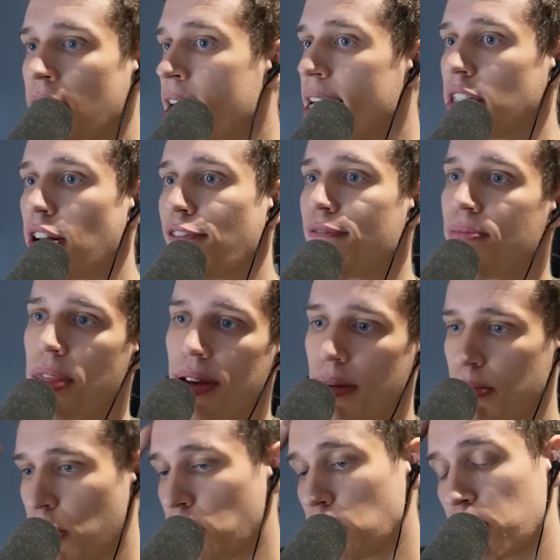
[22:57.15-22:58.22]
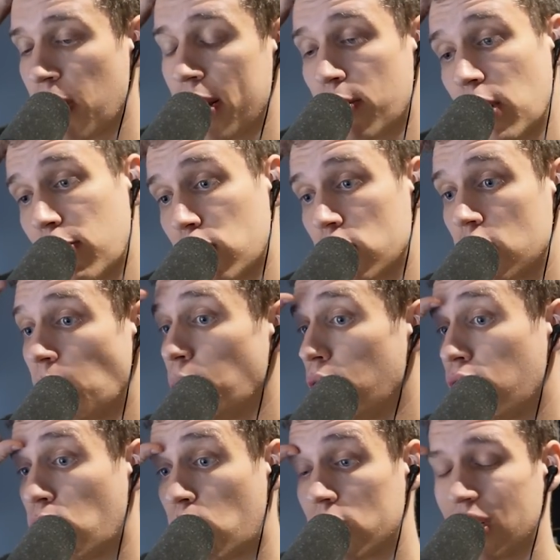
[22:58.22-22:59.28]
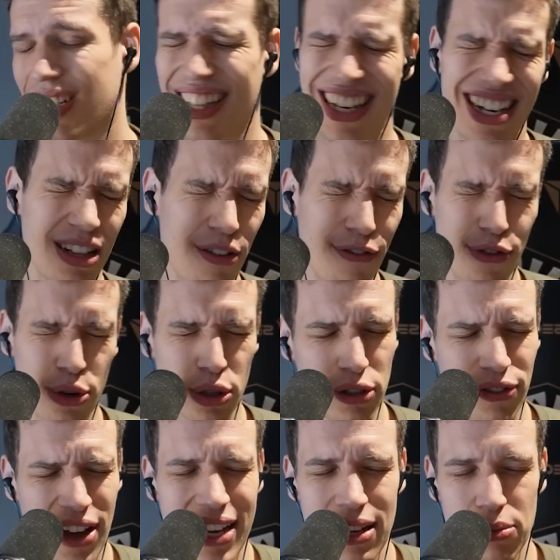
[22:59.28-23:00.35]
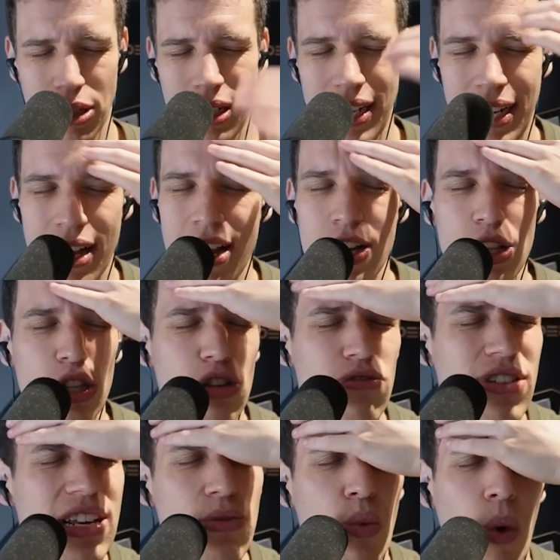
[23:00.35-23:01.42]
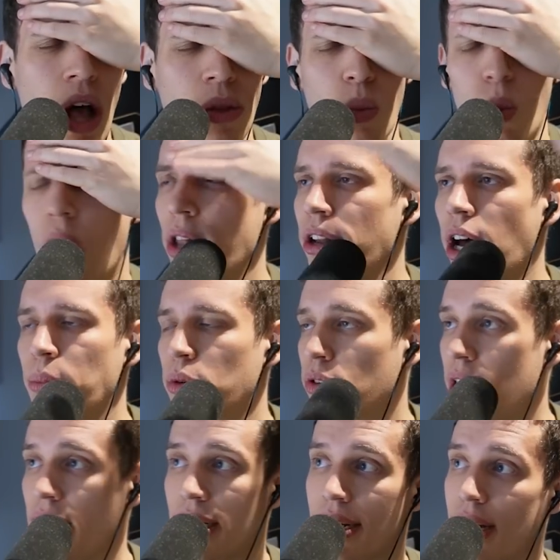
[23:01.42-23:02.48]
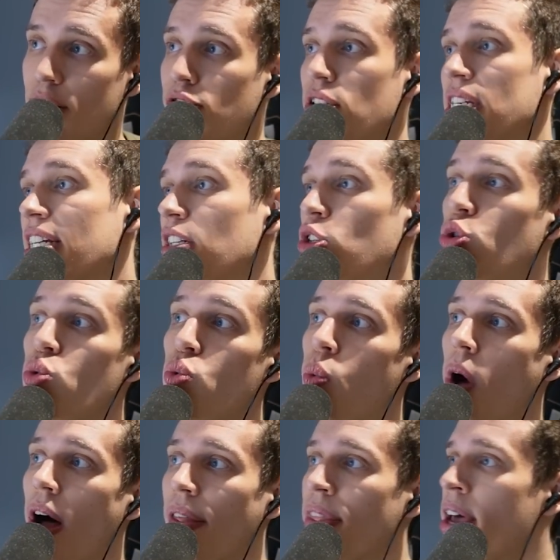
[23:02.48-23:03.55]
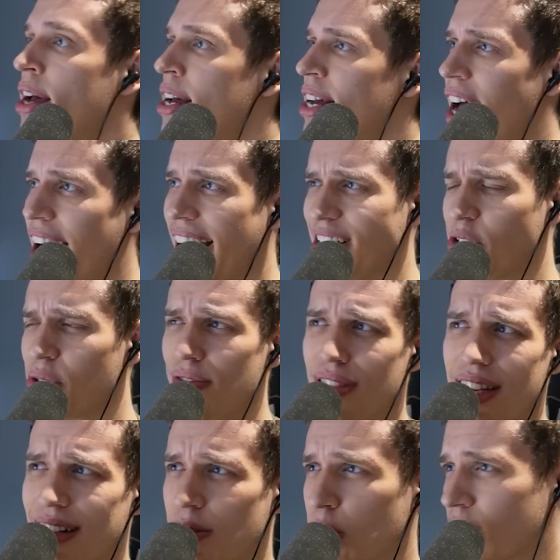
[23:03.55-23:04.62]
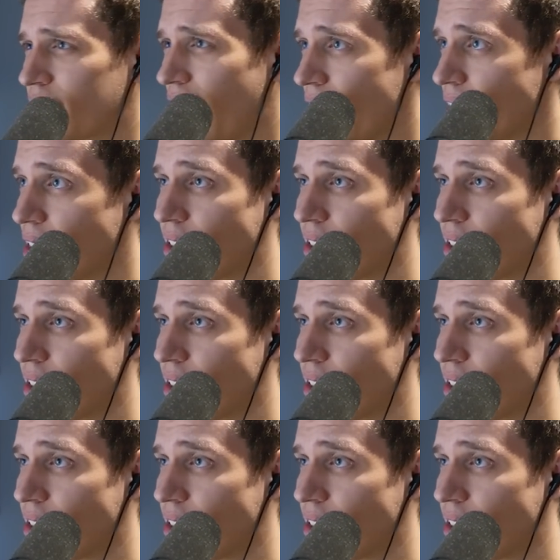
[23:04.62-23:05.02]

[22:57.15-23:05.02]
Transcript: So the Protoss player went for double forges. I think in the first fight, it was like 3-1-1 upgrades against freaking 2-1. I don't even think there was Kite in